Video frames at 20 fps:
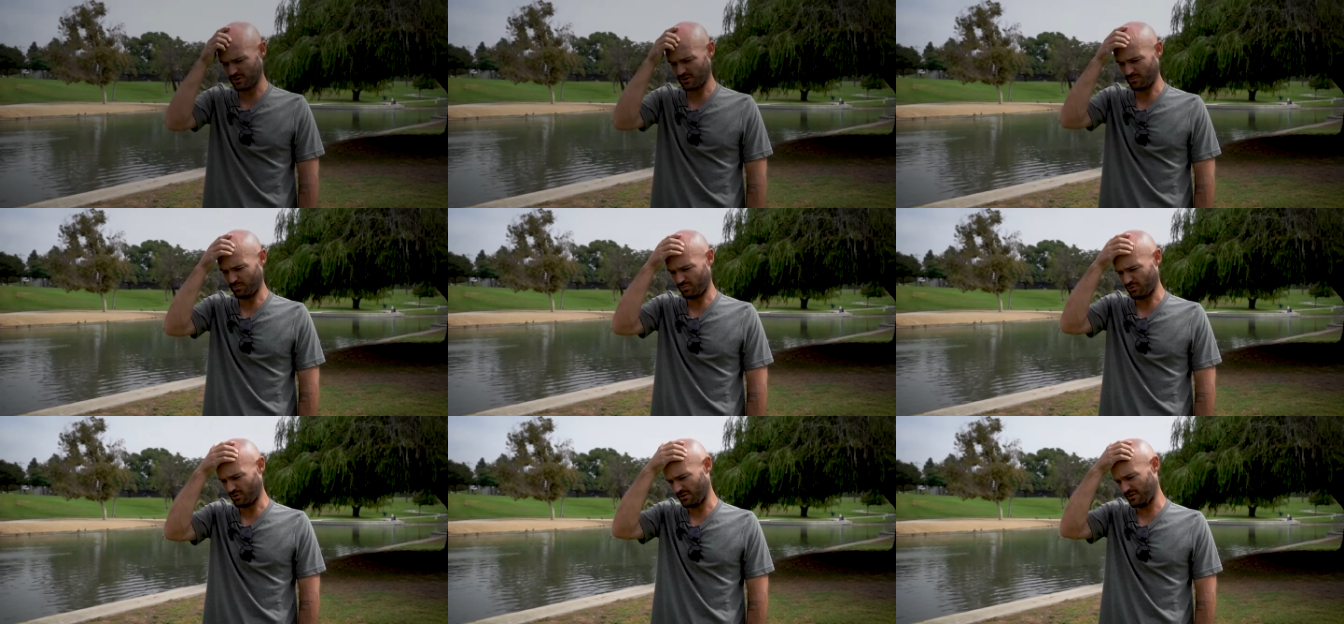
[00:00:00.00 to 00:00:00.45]
are
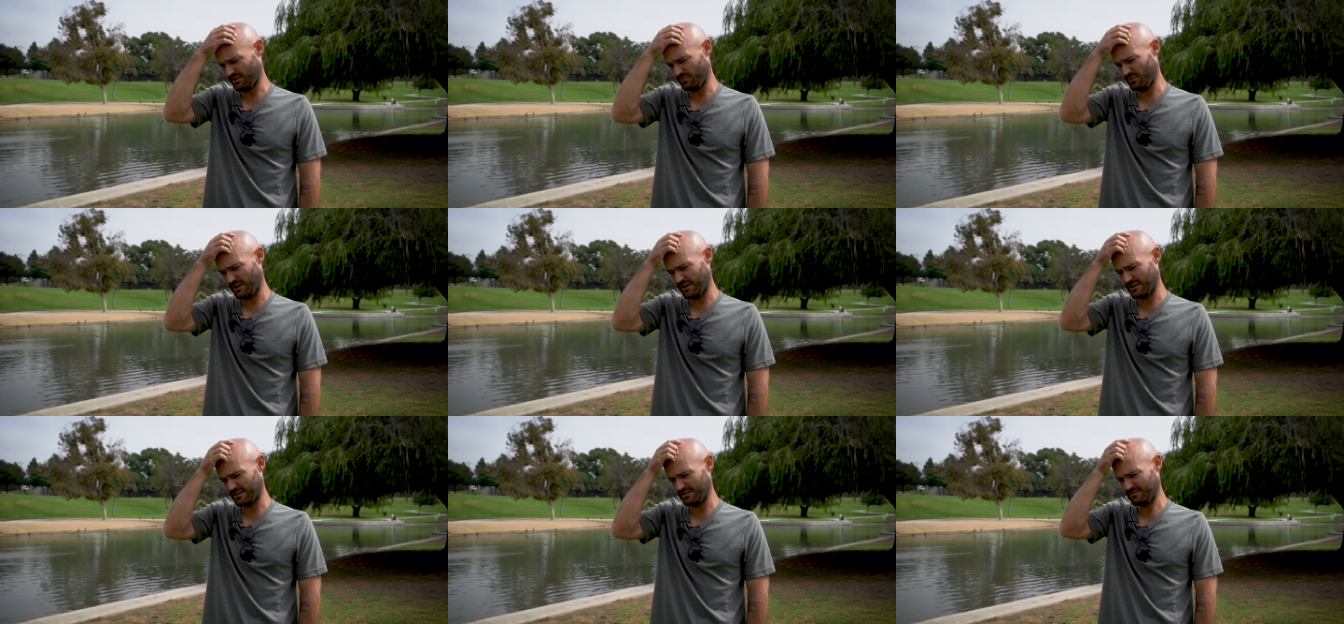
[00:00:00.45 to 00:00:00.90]
important.
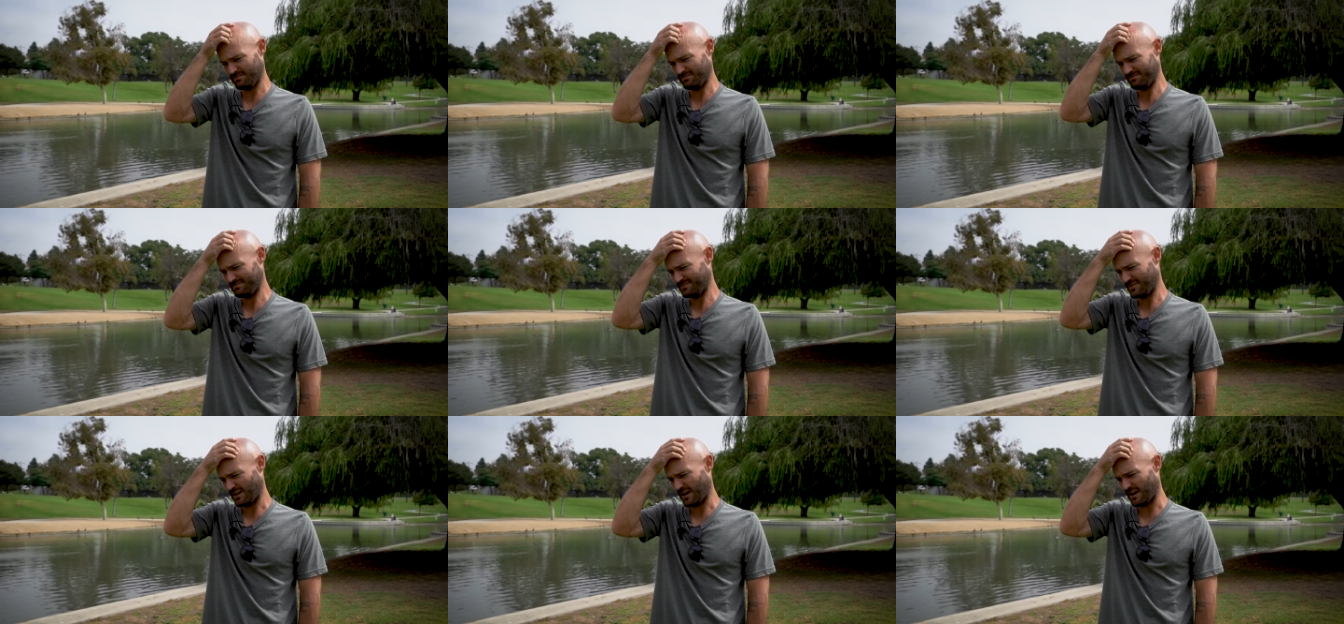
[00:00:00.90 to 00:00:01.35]
We can
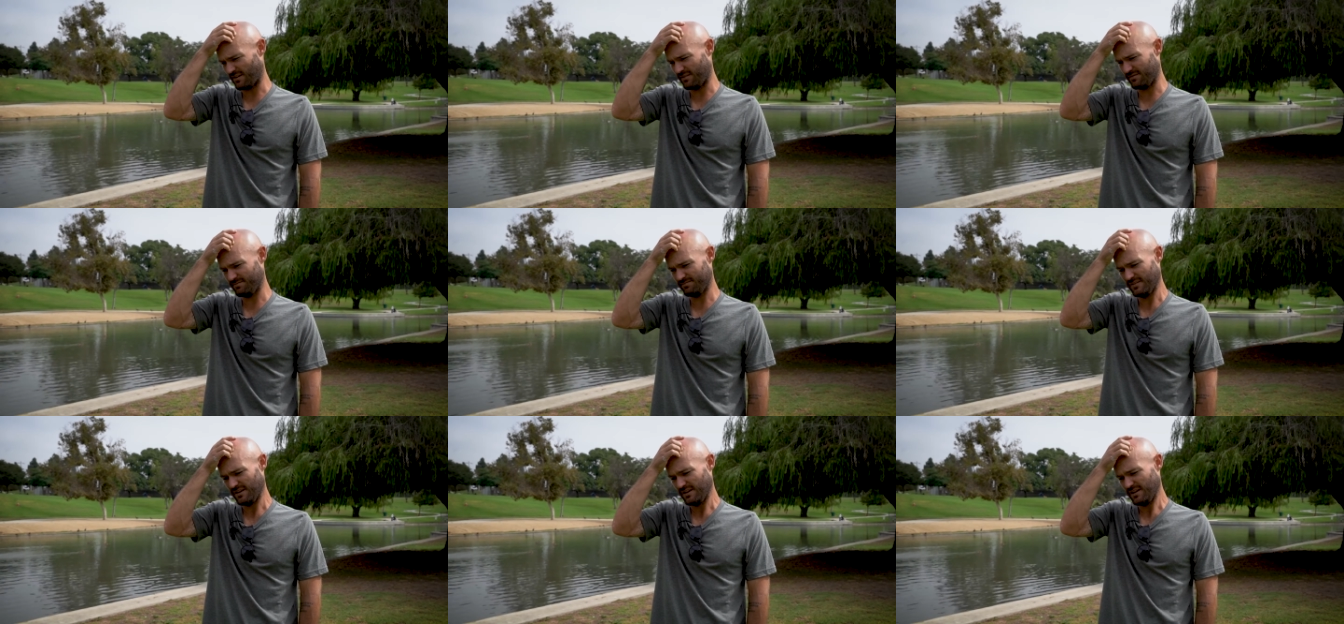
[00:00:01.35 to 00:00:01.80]
kind
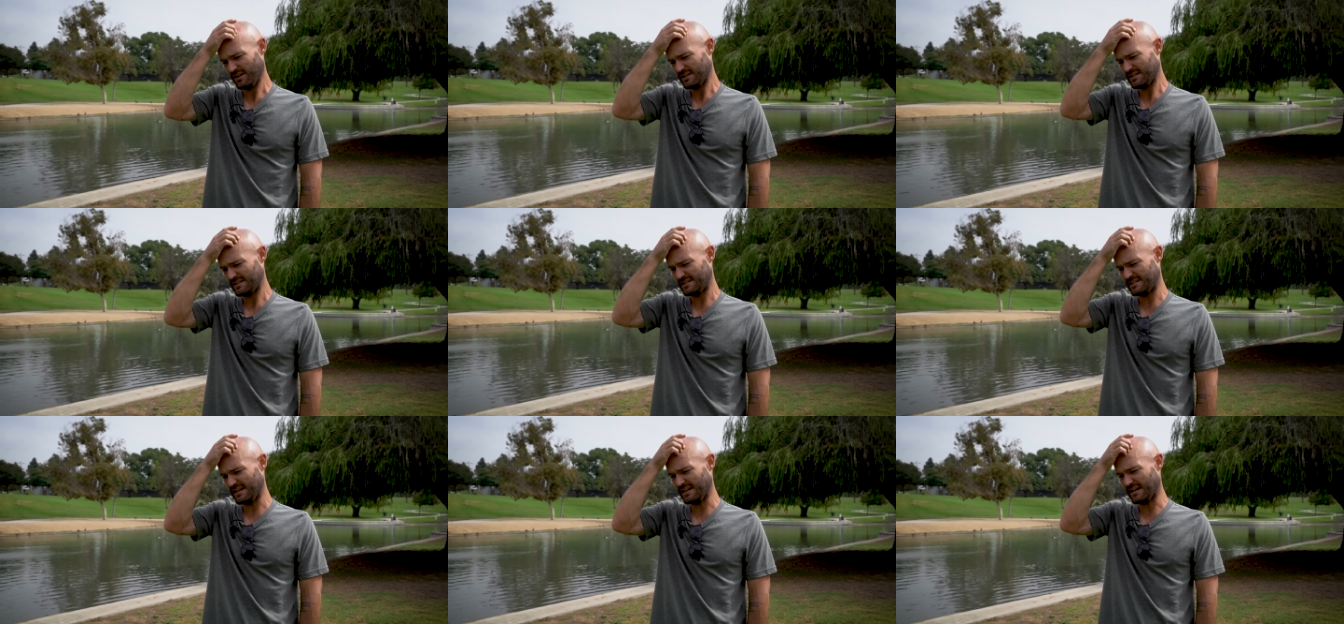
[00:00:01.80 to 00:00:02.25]
of
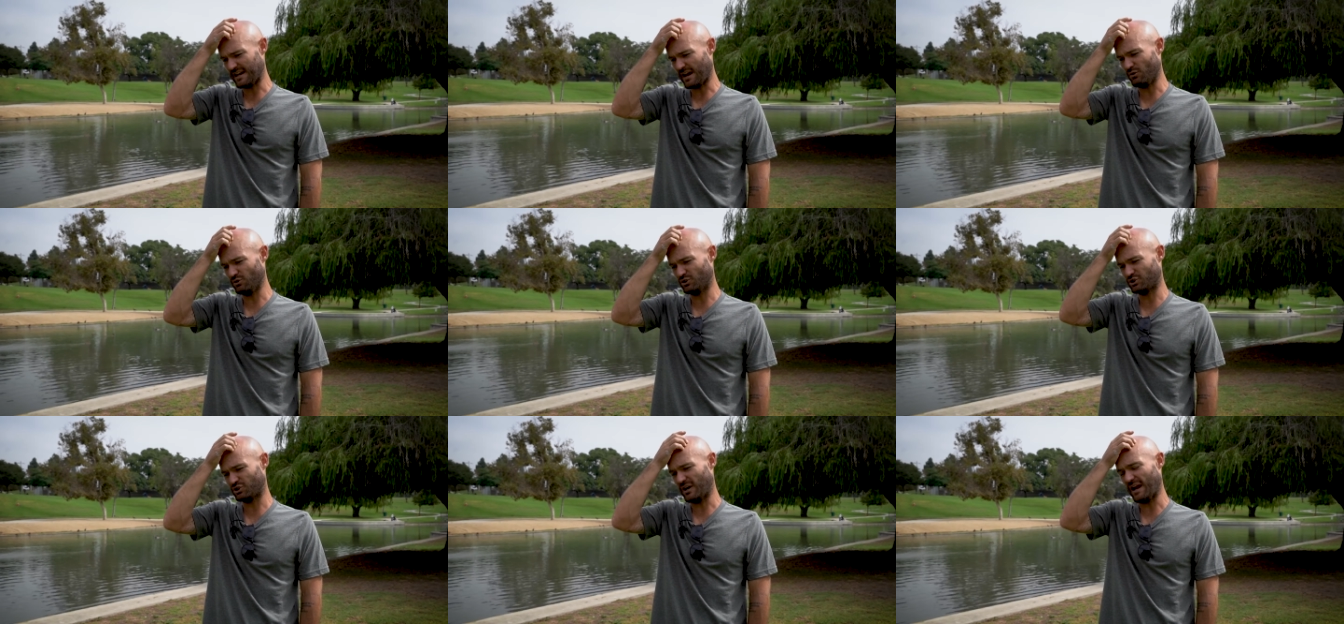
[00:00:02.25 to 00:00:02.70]
seek
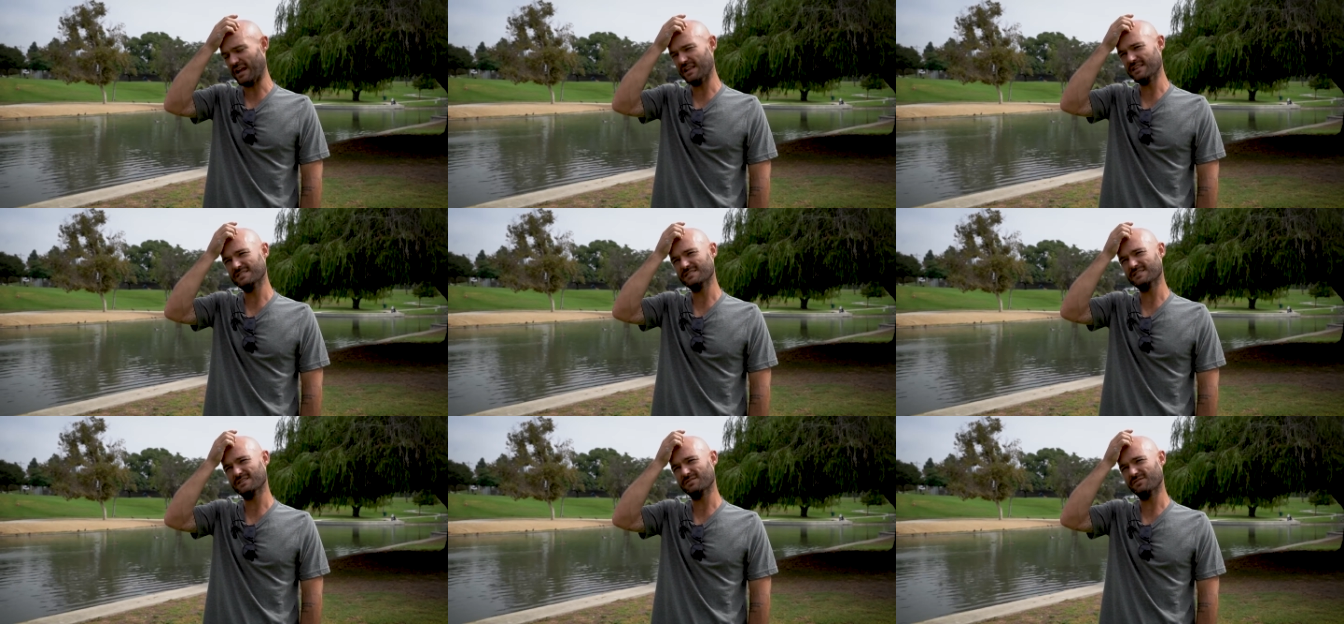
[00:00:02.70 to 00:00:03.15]
out
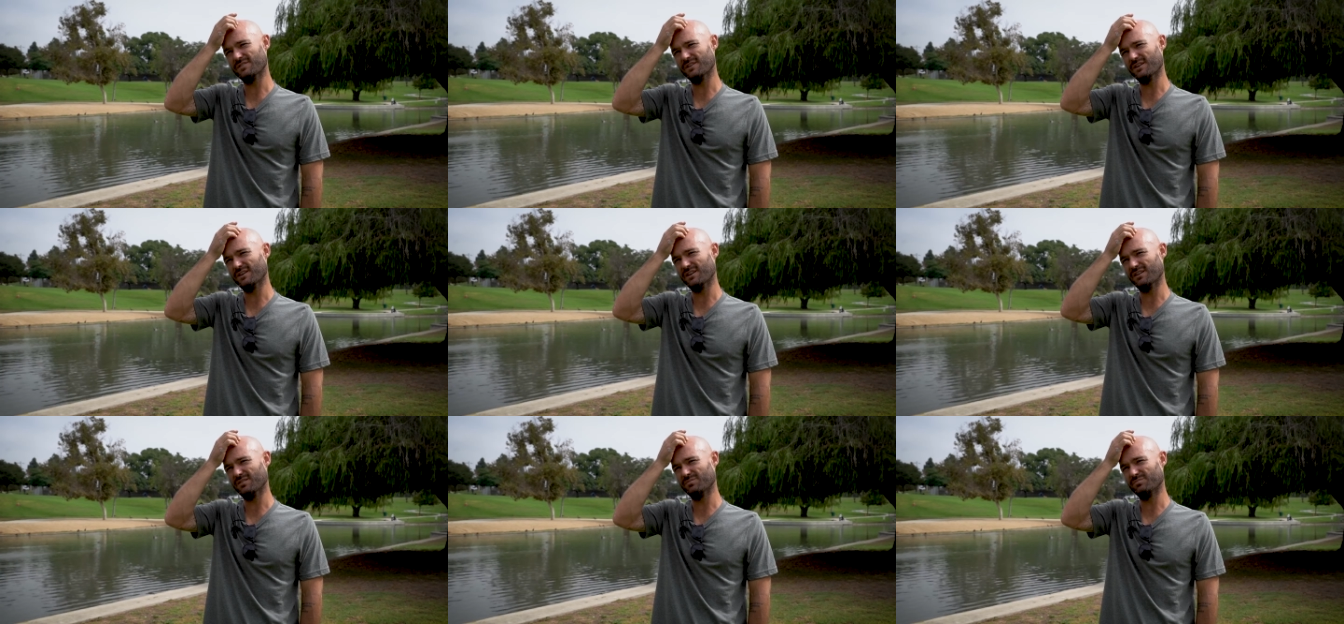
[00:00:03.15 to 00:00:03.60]
trends of
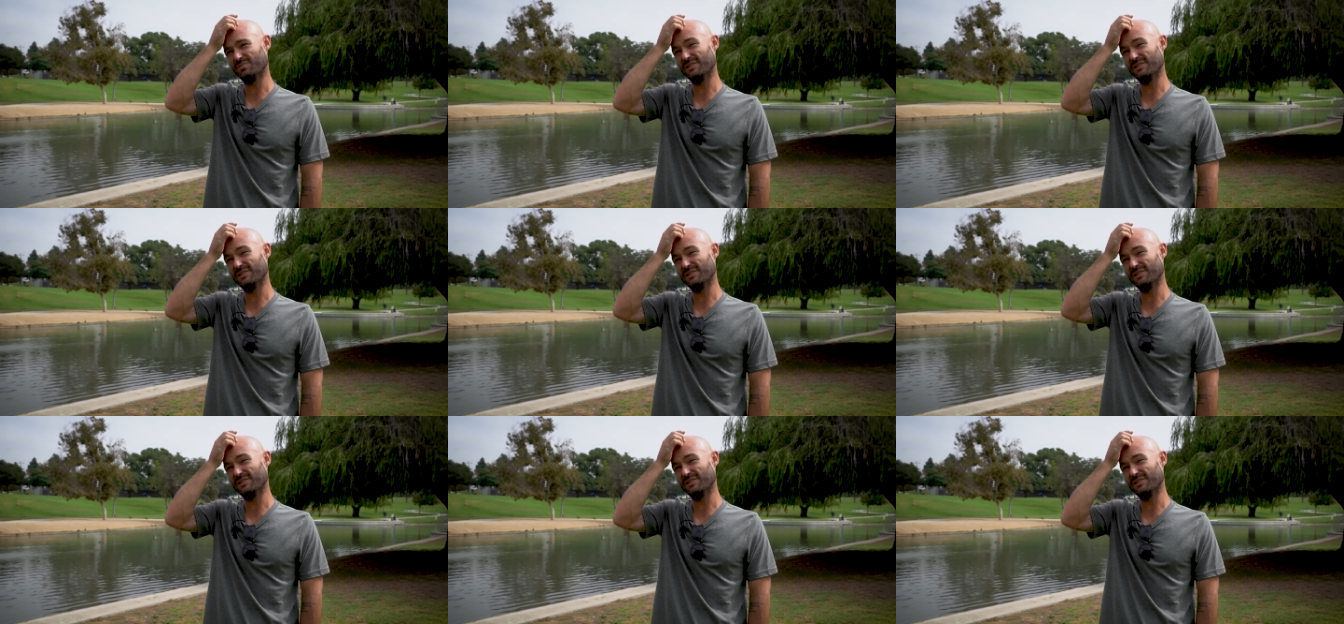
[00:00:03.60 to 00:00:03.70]
the